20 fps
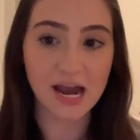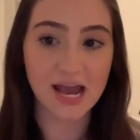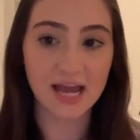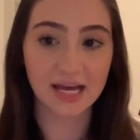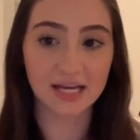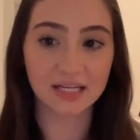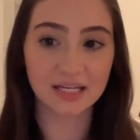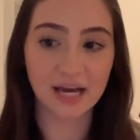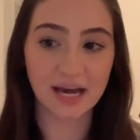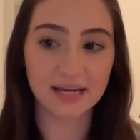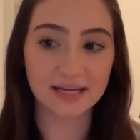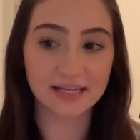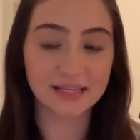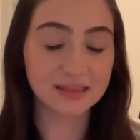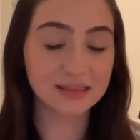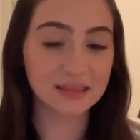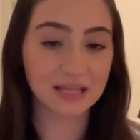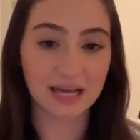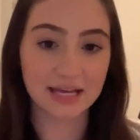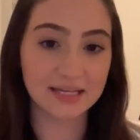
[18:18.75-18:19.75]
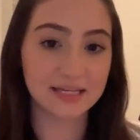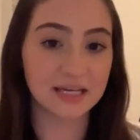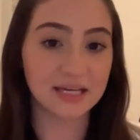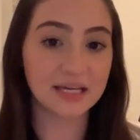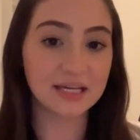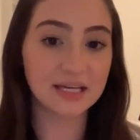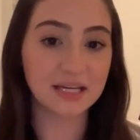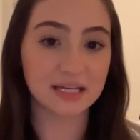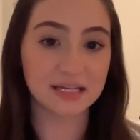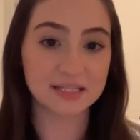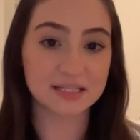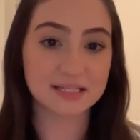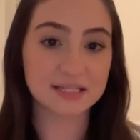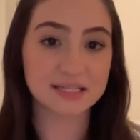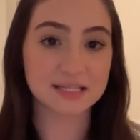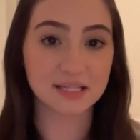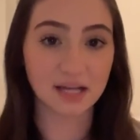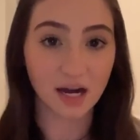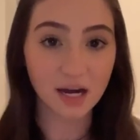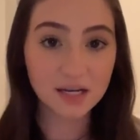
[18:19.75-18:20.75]
and I didn't like it and it
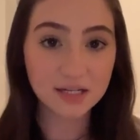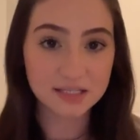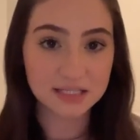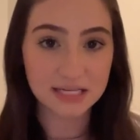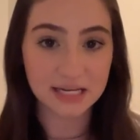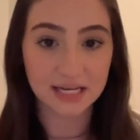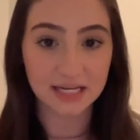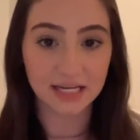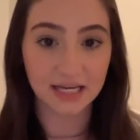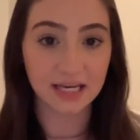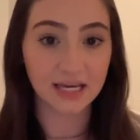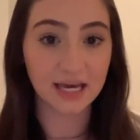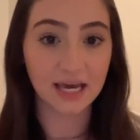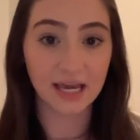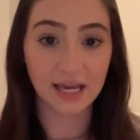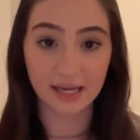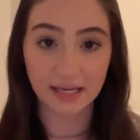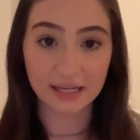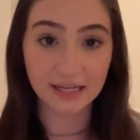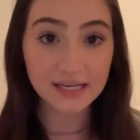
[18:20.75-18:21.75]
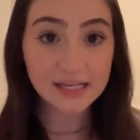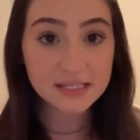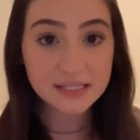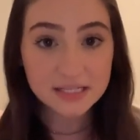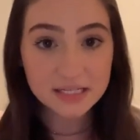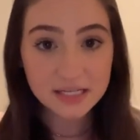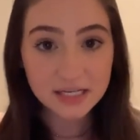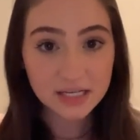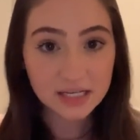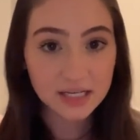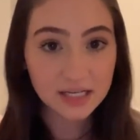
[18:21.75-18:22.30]
sucked and I hate it.